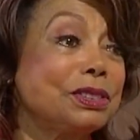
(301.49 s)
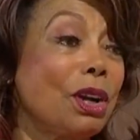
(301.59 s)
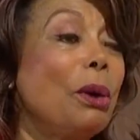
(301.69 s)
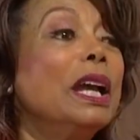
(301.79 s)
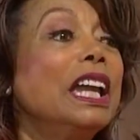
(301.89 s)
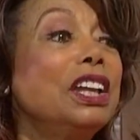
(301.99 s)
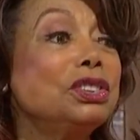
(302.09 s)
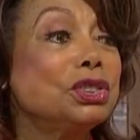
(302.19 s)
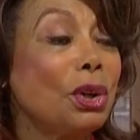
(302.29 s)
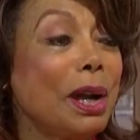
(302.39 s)
So
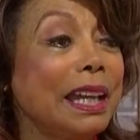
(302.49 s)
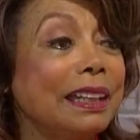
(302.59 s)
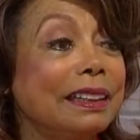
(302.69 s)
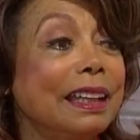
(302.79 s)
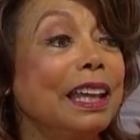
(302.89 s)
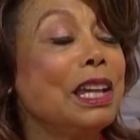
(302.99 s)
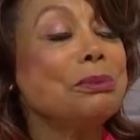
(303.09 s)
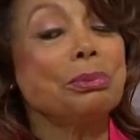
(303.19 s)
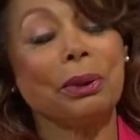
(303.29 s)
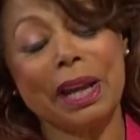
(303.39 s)
enjoy it, Embra